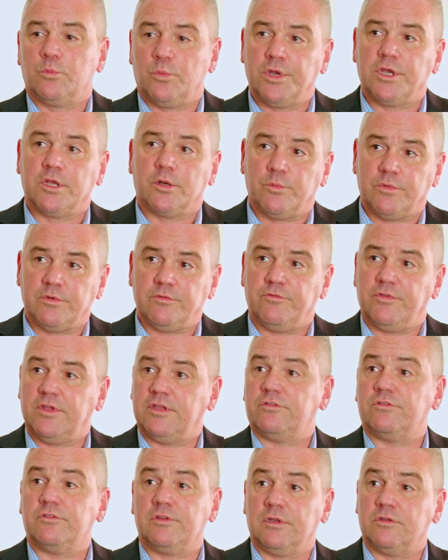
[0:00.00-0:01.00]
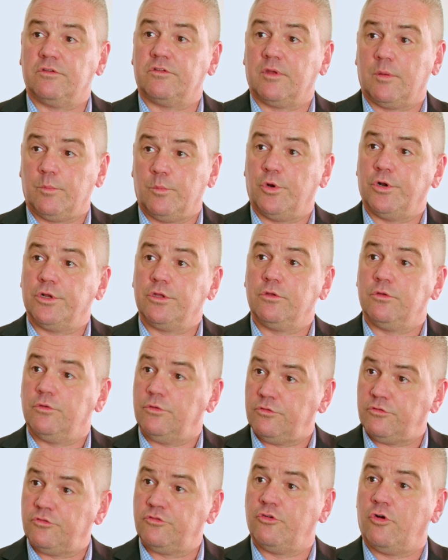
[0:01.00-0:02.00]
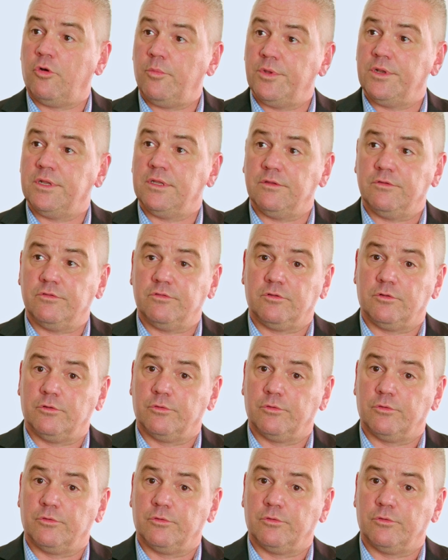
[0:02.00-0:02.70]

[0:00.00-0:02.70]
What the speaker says: we're going to invest in somebody whose job it is